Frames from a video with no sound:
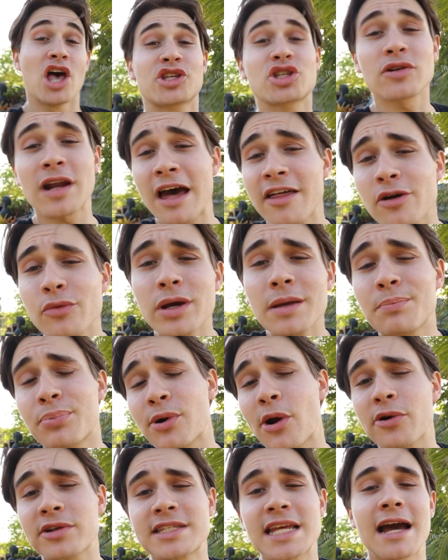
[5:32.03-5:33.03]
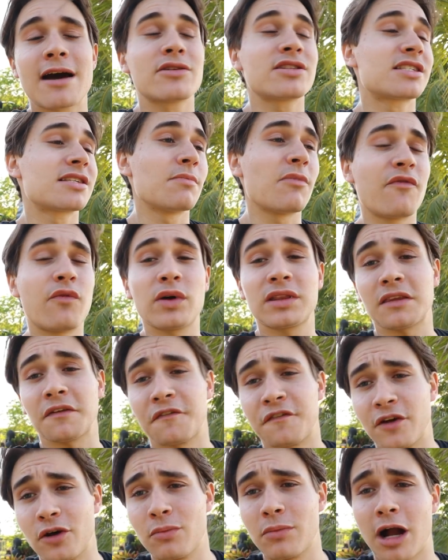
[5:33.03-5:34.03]
So now that we broke down some of what the
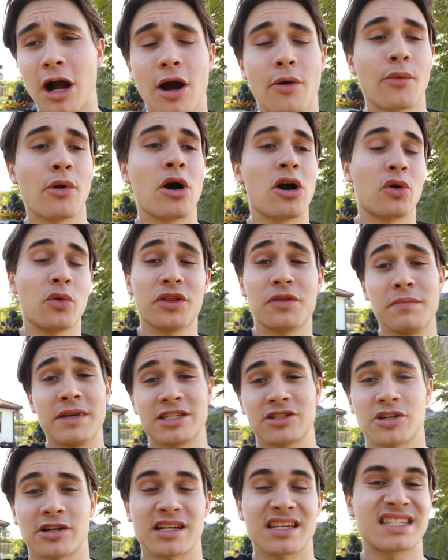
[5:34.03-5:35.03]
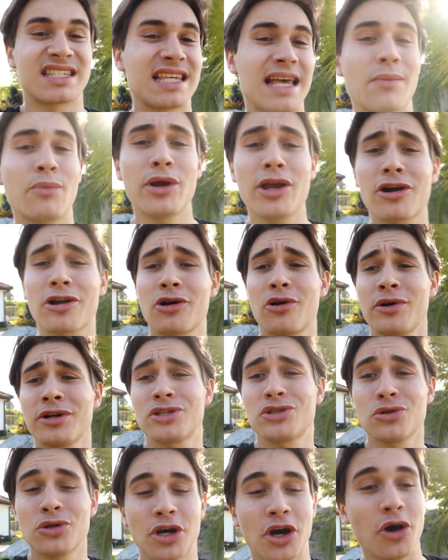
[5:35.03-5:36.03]
film got wrong with Mr. Kassem, we are going
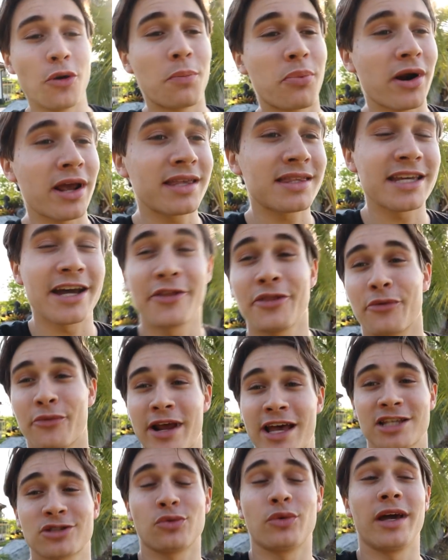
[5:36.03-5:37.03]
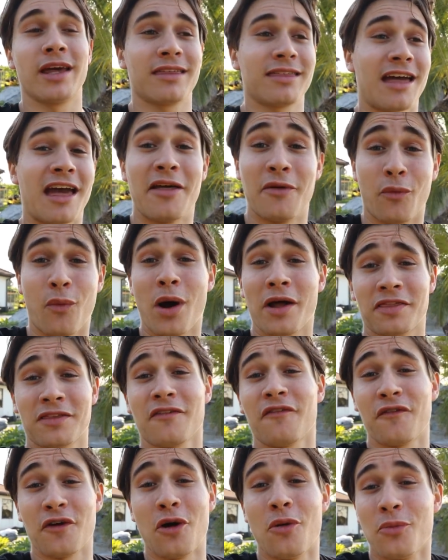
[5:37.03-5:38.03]
to go break down the rest with what the
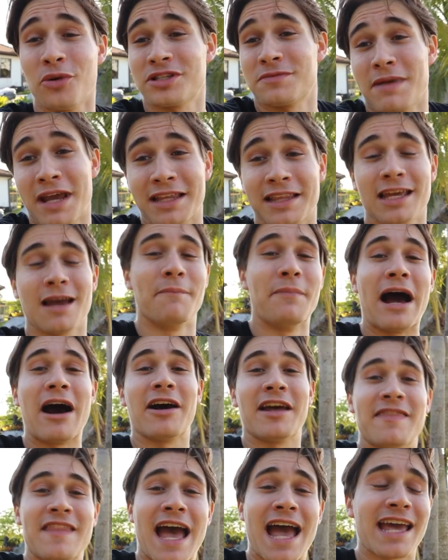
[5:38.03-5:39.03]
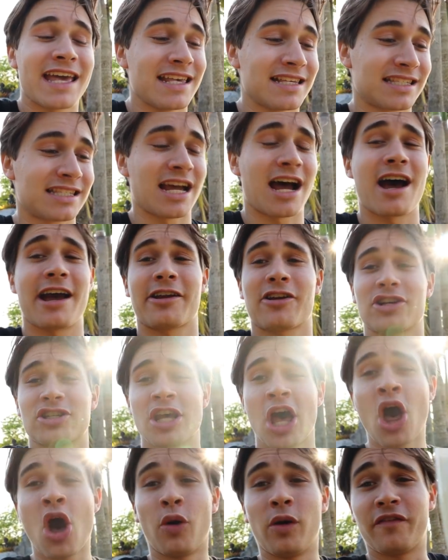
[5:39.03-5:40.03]
film was mainly about, and that is tigers.
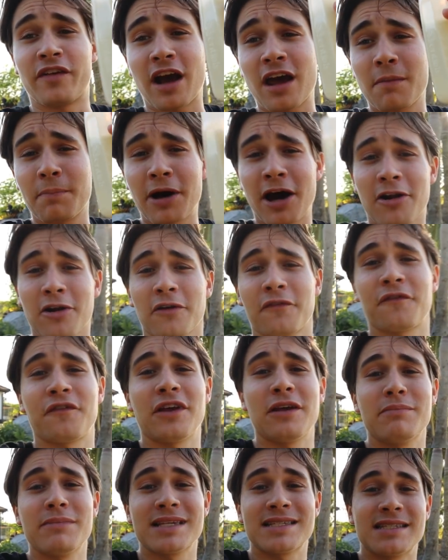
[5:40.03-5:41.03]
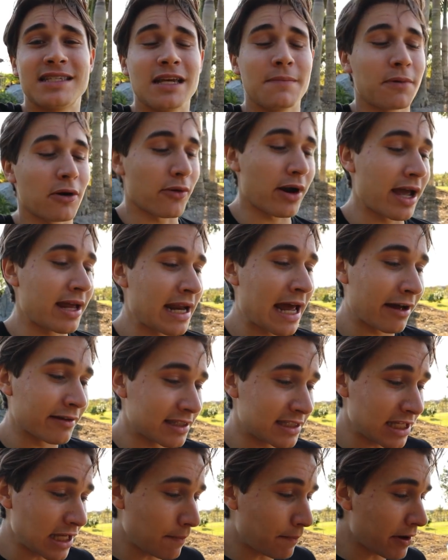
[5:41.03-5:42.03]
We've got a bottle to feed Miss Deepa right now.
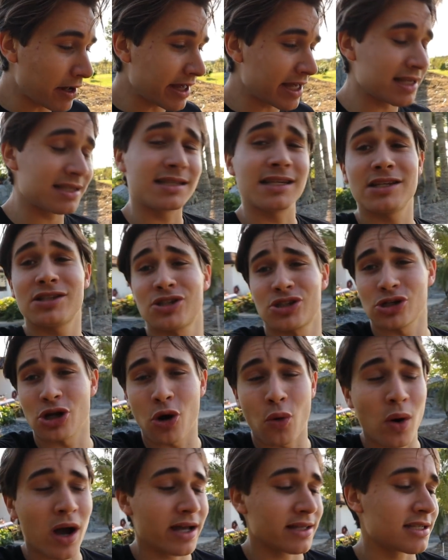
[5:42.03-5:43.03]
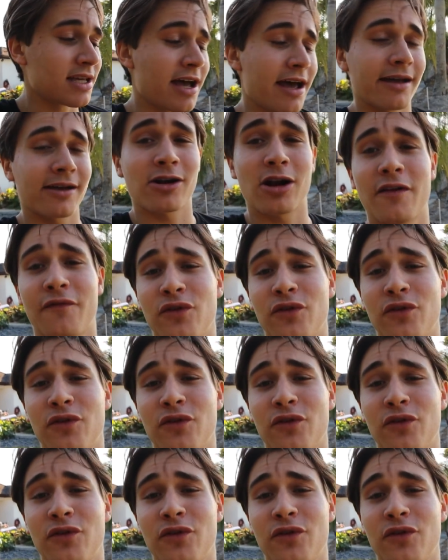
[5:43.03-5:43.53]
Deepa is the Snow White tiger.